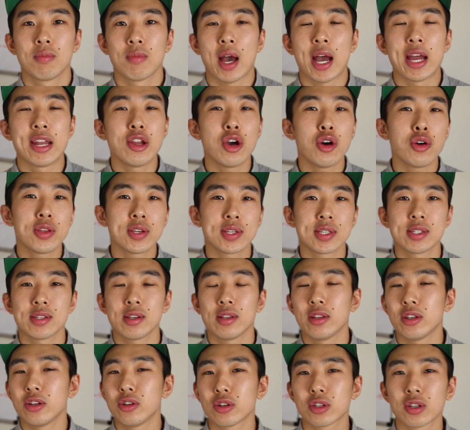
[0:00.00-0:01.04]
I know this is a
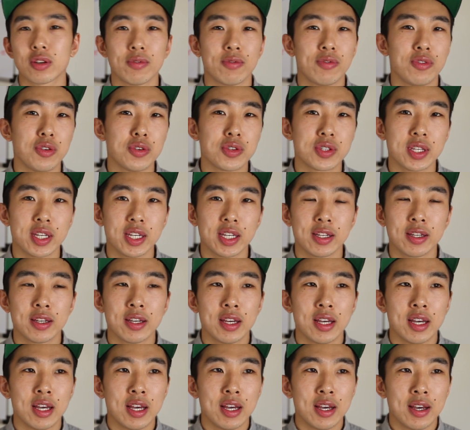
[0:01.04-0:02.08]
little confusing,
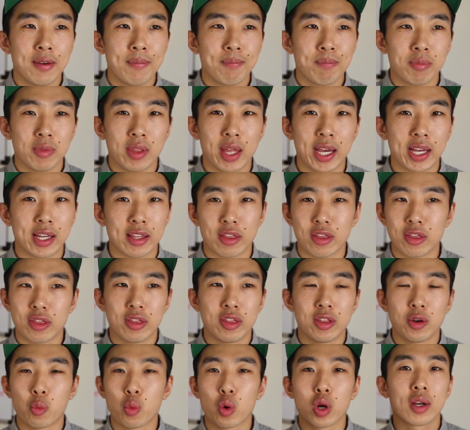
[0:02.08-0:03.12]
like
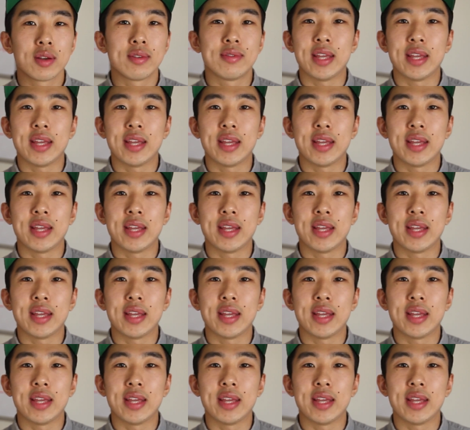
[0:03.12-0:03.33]
the word